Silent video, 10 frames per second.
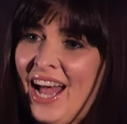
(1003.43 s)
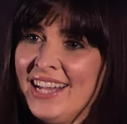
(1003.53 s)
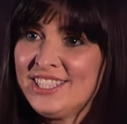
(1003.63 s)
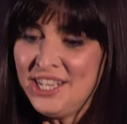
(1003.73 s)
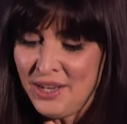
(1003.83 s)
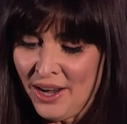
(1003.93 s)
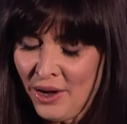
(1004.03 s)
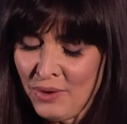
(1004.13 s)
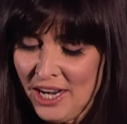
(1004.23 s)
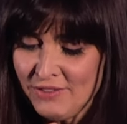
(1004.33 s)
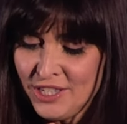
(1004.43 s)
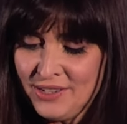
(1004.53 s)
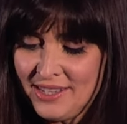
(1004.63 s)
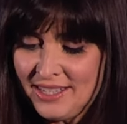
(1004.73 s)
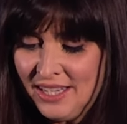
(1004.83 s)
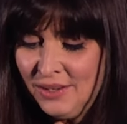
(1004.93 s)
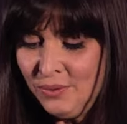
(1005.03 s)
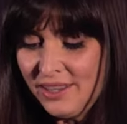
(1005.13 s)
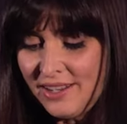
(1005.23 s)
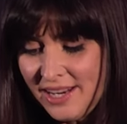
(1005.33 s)
She arrived to UCD
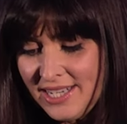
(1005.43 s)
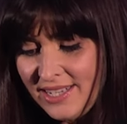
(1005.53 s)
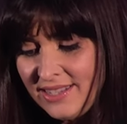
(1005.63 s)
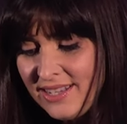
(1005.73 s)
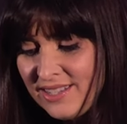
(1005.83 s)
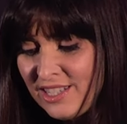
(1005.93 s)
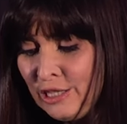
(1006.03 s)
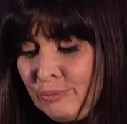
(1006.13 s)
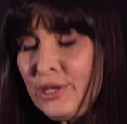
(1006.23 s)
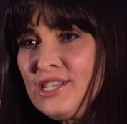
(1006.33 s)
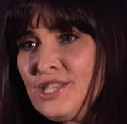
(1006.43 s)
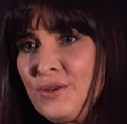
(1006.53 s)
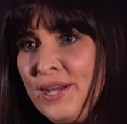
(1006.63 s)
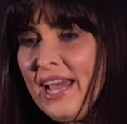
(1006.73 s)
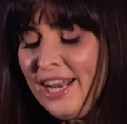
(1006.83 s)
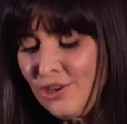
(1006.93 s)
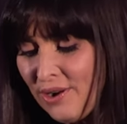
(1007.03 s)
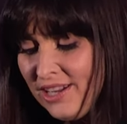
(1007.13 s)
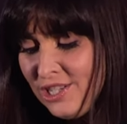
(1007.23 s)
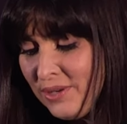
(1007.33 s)
with a 1916 bursary and
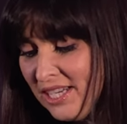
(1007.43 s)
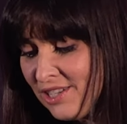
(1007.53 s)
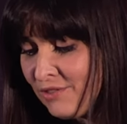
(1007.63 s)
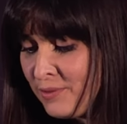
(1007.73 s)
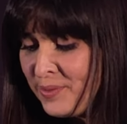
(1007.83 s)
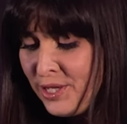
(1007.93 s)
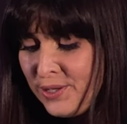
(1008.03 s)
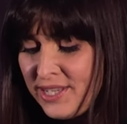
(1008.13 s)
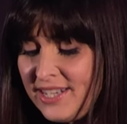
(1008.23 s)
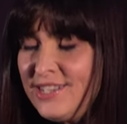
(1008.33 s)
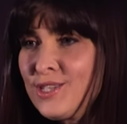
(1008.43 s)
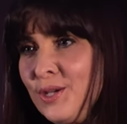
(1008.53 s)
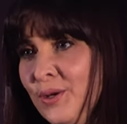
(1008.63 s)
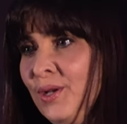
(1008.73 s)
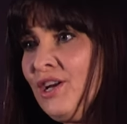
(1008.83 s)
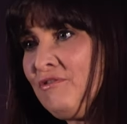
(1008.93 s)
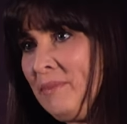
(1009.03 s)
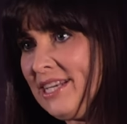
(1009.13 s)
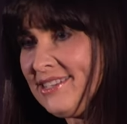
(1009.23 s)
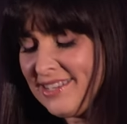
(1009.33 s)
graduated from the UCD School of
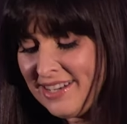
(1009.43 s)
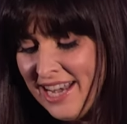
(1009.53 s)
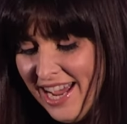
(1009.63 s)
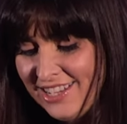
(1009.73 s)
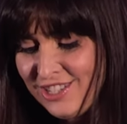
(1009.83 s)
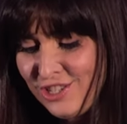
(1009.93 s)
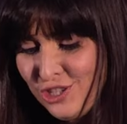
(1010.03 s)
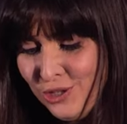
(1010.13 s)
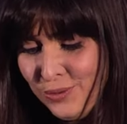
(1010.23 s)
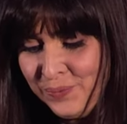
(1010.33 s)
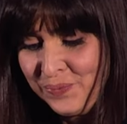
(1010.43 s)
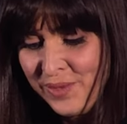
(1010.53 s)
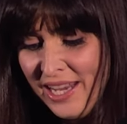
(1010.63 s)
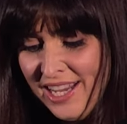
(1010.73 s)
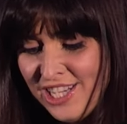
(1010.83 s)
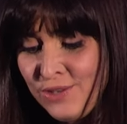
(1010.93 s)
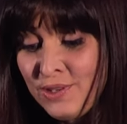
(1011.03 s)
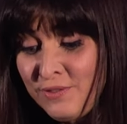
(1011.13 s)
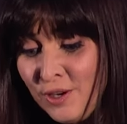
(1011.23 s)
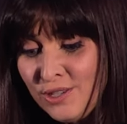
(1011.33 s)
Medicine last June. She was
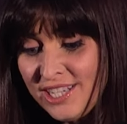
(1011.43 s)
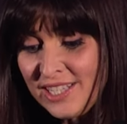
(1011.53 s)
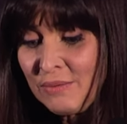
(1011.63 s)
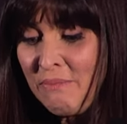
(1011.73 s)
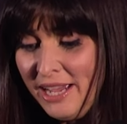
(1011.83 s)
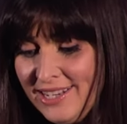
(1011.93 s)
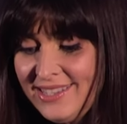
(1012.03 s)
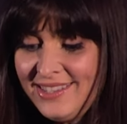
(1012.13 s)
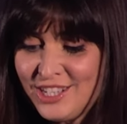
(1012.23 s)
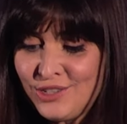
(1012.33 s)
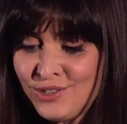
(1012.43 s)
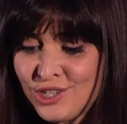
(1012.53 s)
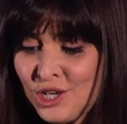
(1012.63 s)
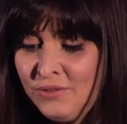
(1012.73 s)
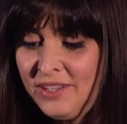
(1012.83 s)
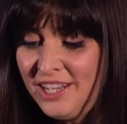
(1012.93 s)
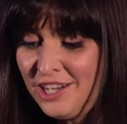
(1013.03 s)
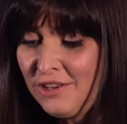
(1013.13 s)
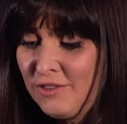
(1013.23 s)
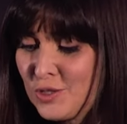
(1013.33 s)
voted Medicine Student of the
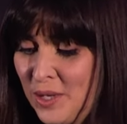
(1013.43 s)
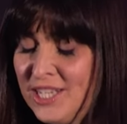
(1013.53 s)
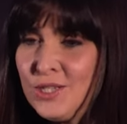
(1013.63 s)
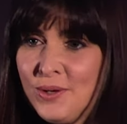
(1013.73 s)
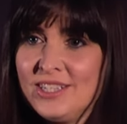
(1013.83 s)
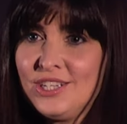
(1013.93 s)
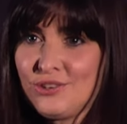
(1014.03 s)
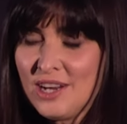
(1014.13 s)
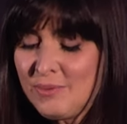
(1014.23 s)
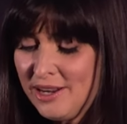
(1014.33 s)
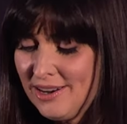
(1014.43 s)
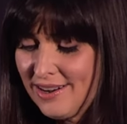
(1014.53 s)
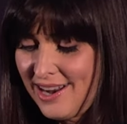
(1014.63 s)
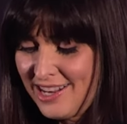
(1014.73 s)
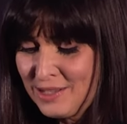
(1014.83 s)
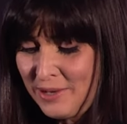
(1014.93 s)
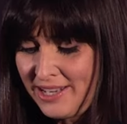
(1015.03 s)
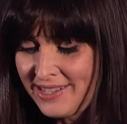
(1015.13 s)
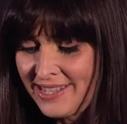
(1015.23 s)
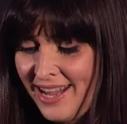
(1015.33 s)
Year for 2023 by her
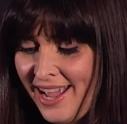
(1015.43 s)
classmates,